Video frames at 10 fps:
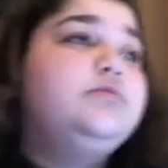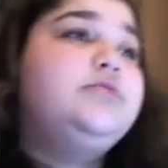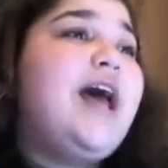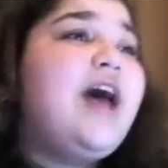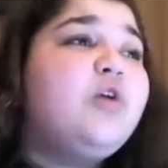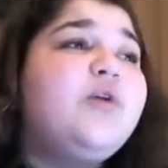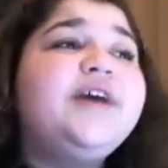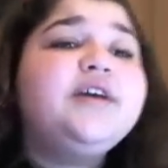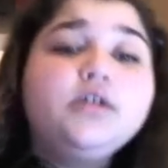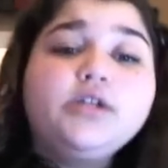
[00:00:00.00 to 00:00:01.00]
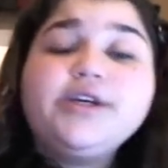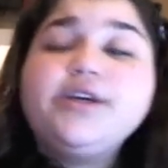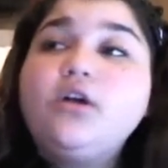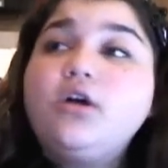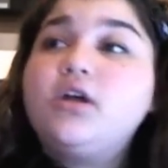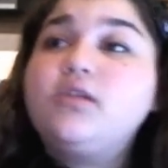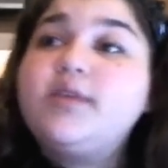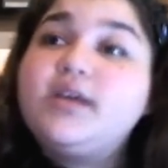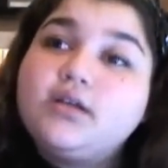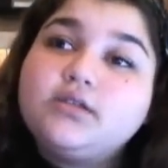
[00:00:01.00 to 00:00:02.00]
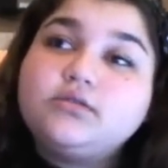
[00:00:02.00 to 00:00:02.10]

Now why you looking at me?